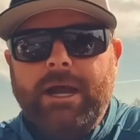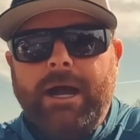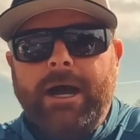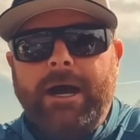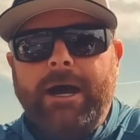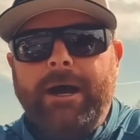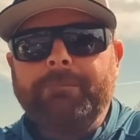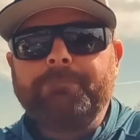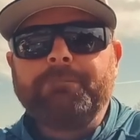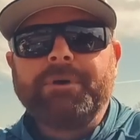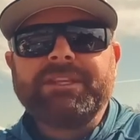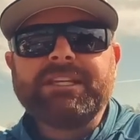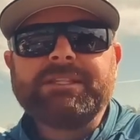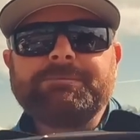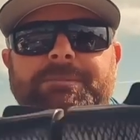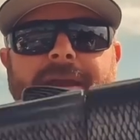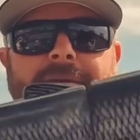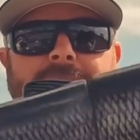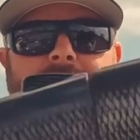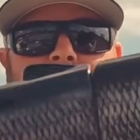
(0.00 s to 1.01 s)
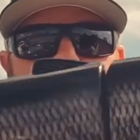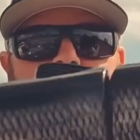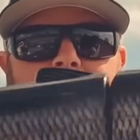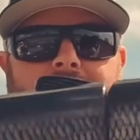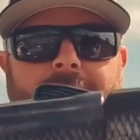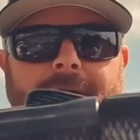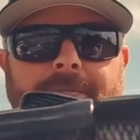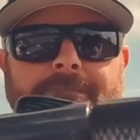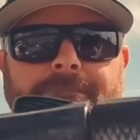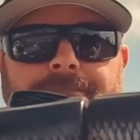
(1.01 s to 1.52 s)
Uh, but this bait right
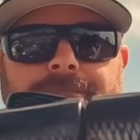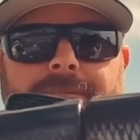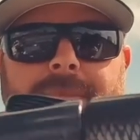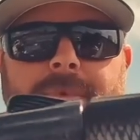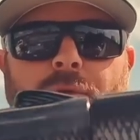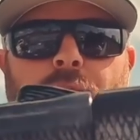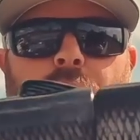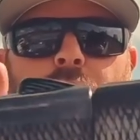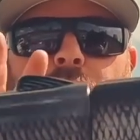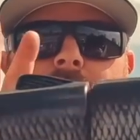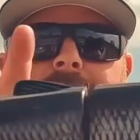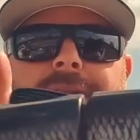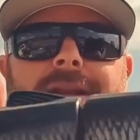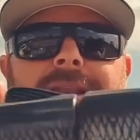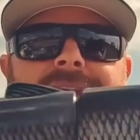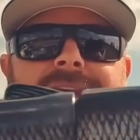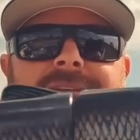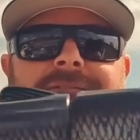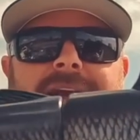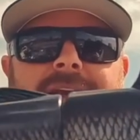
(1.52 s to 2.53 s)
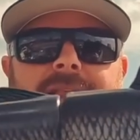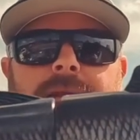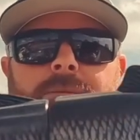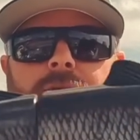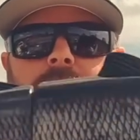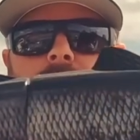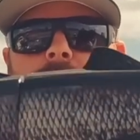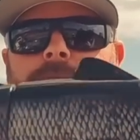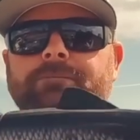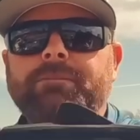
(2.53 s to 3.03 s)
here, readily
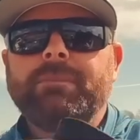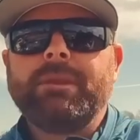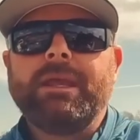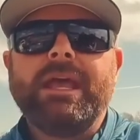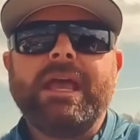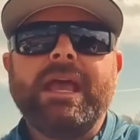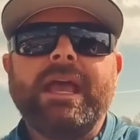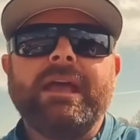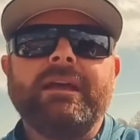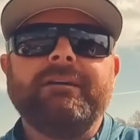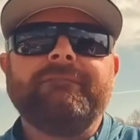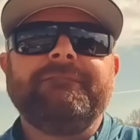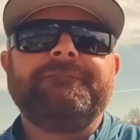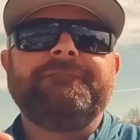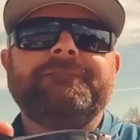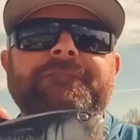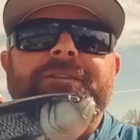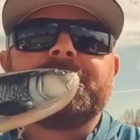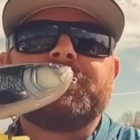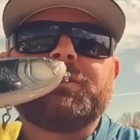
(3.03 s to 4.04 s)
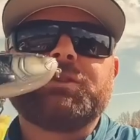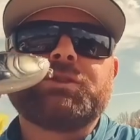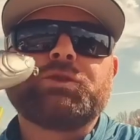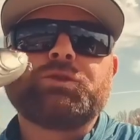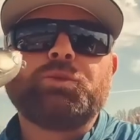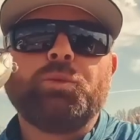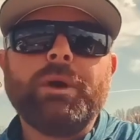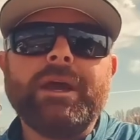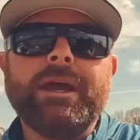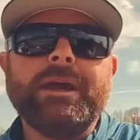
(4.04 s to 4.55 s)
available,
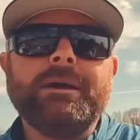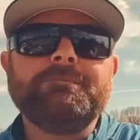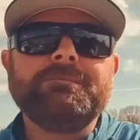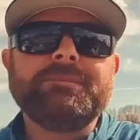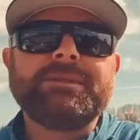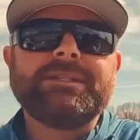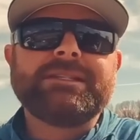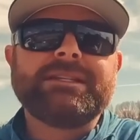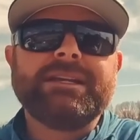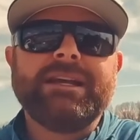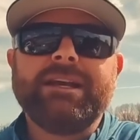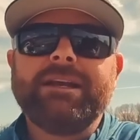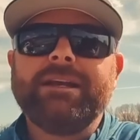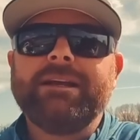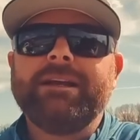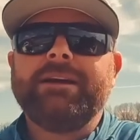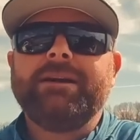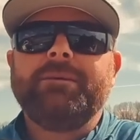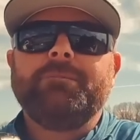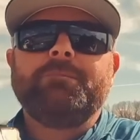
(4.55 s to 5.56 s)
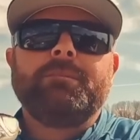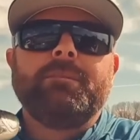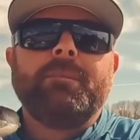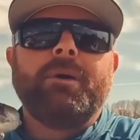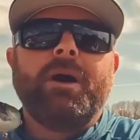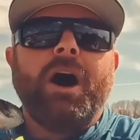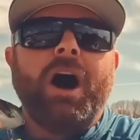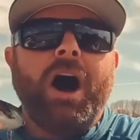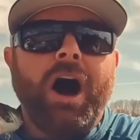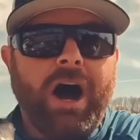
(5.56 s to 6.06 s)
swims
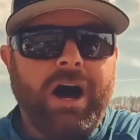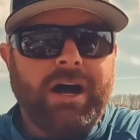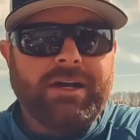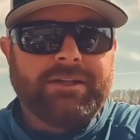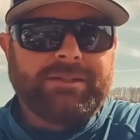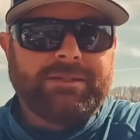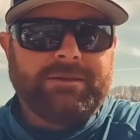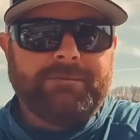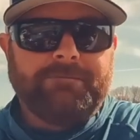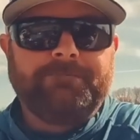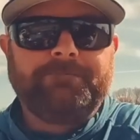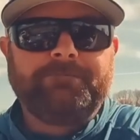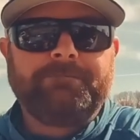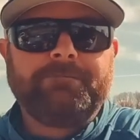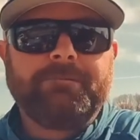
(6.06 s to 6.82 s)
awesome.